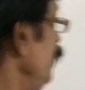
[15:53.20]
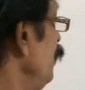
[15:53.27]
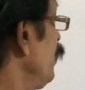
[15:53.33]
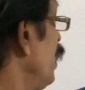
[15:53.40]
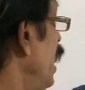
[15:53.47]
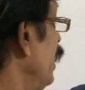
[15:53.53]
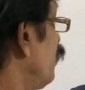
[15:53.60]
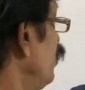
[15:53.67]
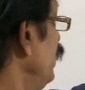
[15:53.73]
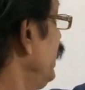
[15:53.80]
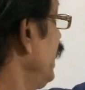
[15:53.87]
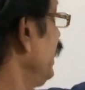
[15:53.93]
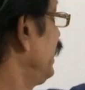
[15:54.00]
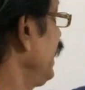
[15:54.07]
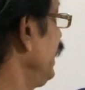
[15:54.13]
You got
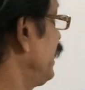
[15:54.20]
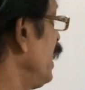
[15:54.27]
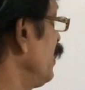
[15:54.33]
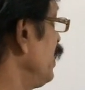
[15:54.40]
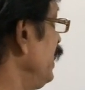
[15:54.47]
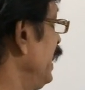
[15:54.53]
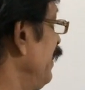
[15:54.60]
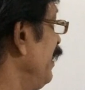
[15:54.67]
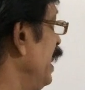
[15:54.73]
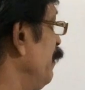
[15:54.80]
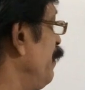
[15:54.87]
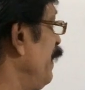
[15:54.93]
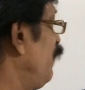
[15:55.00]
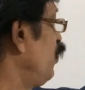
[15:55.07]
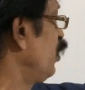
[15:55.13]
23,000
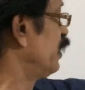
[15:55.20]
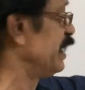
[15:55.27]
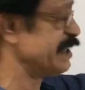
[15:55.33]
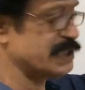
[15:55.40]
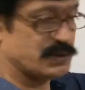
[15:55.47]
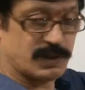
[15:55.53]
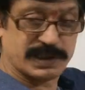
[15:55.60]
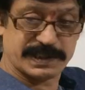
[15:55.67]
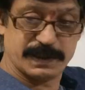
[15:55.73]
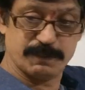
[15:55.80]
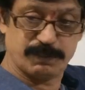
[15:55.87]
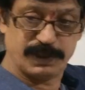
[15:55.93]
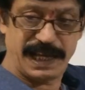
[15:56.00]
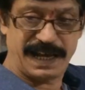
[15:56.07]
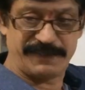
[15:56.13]
divided by 4, that is equal to
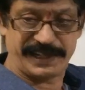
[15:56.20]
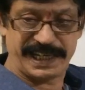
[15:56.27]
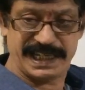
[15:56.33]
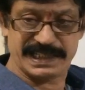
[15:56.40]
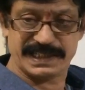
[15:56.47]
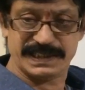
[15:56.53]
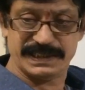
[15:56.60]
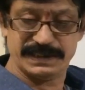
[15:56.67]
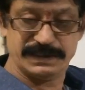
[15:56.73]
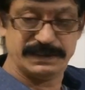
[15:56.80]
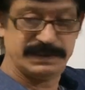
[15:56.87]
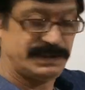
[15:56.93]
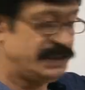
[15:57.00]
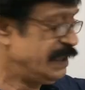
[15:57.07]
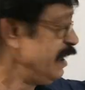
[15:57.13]
simple average.
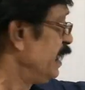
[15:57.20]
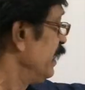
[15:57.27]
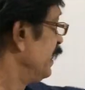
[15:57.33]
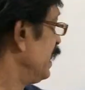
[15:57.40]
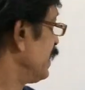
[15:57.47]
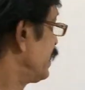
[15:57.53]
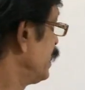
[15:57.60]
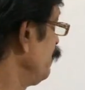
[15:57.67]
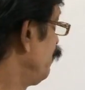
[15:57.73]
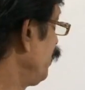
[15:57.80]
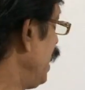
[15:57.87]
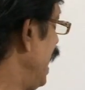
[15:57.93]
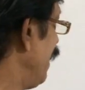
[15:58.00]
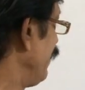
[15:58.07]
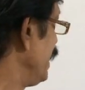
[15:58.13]
That
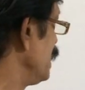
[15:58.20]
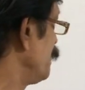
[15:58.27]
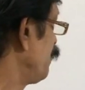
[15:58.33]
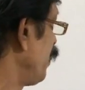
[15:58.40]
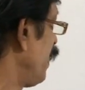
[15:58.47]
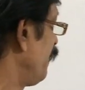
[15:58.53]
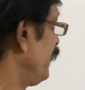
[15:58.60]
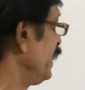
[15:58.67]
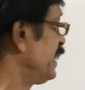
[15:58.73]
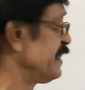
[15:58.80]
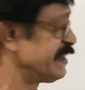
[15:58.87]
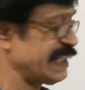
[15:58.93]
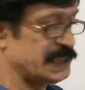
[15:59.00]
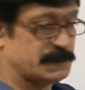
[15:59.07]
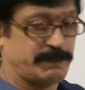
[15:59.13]
simple average profit
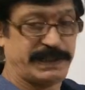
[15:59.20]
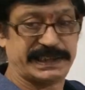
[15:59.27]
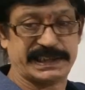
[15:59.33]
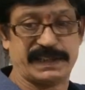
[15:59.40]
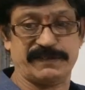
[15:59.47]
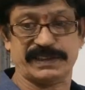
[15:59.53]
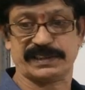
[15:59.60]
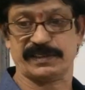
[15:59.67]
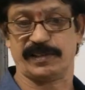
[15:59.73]
is expected with